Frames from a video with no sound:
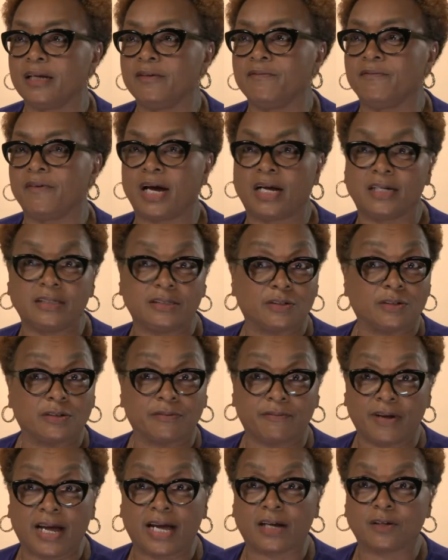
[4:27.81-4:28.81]
advisor, a
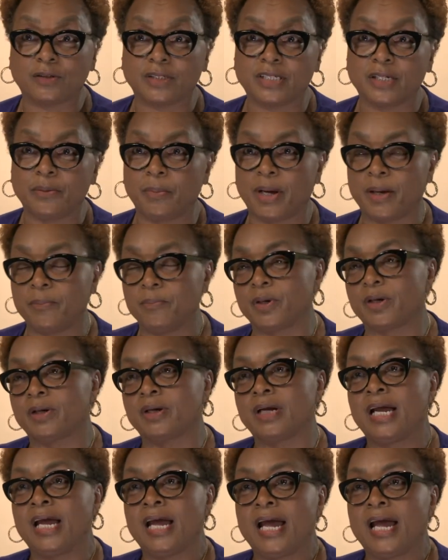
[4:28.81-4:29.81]
faculty member,